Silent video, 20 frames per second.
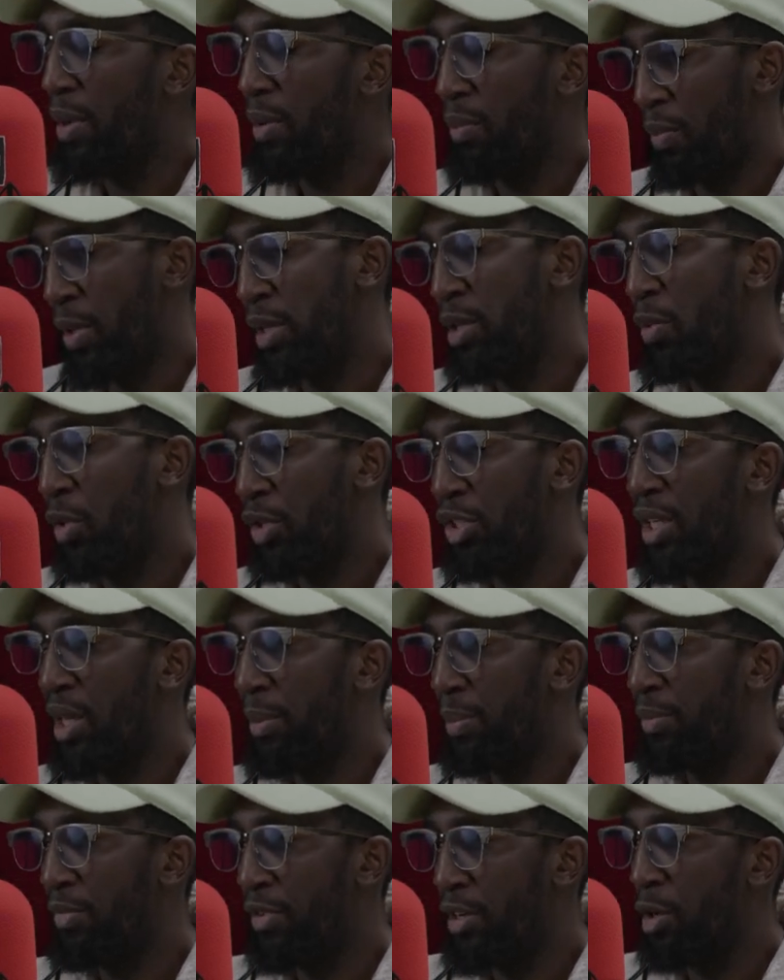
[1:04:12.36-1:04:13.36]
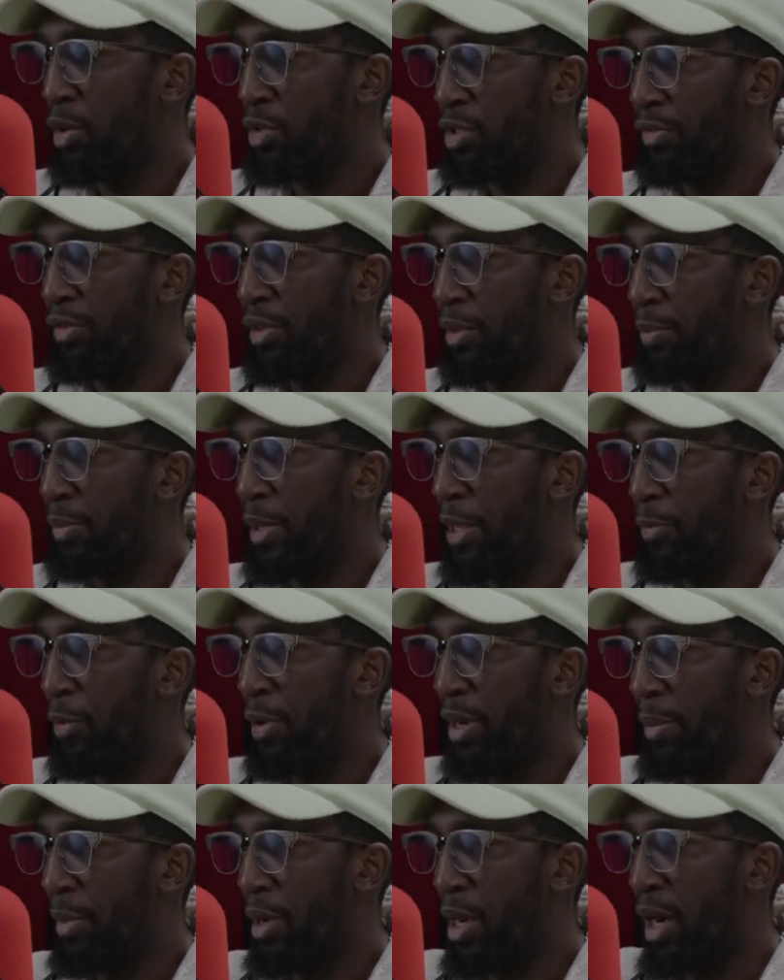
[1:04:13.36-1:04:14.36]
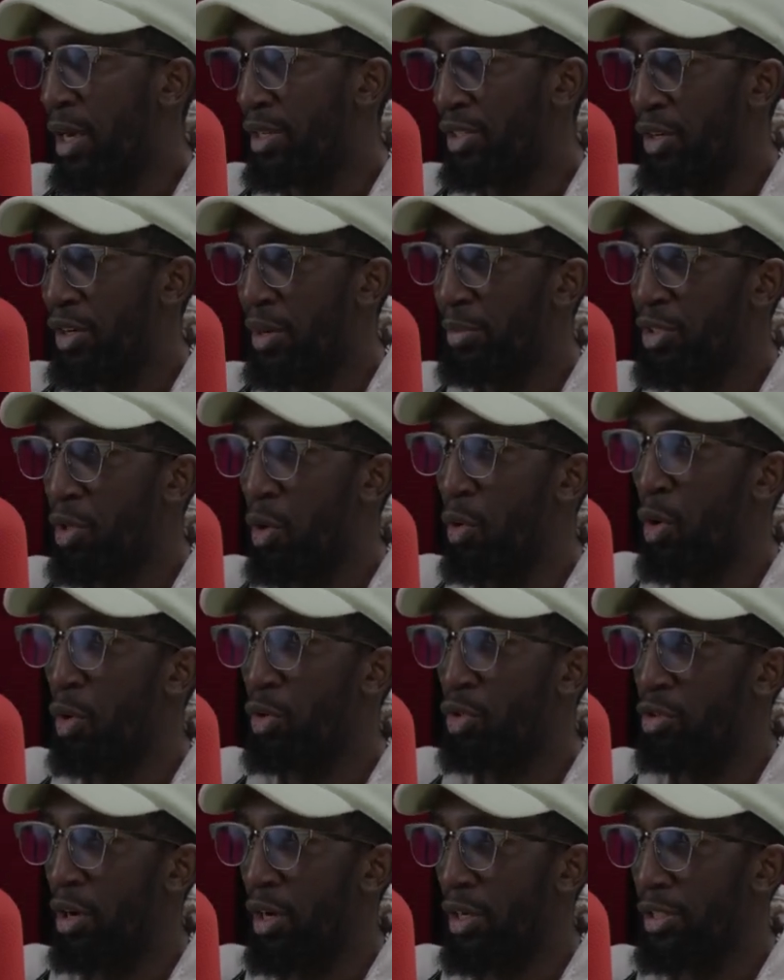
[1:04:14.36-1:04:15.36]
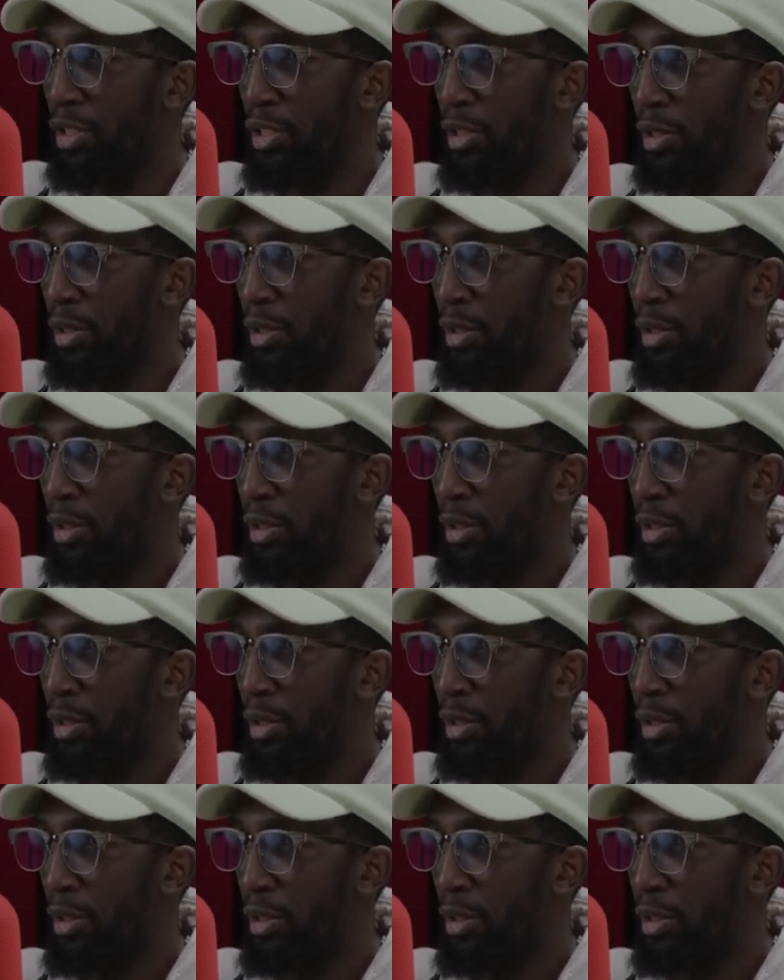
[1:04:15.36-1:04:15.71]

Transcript: when you're watching them videos of people in them cars, you know them Stone Cold trucks?